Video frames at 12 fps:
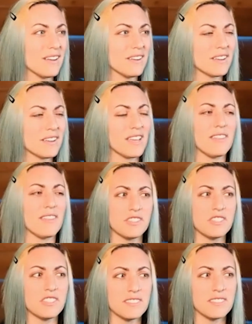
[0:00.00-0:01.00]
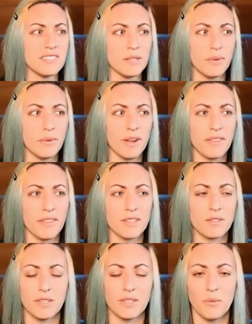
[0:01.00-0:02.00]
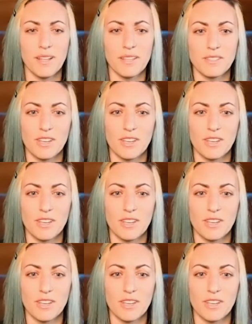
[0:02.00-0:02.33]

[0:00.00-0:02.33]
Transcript: okay, that's cheesy, but that's what you want.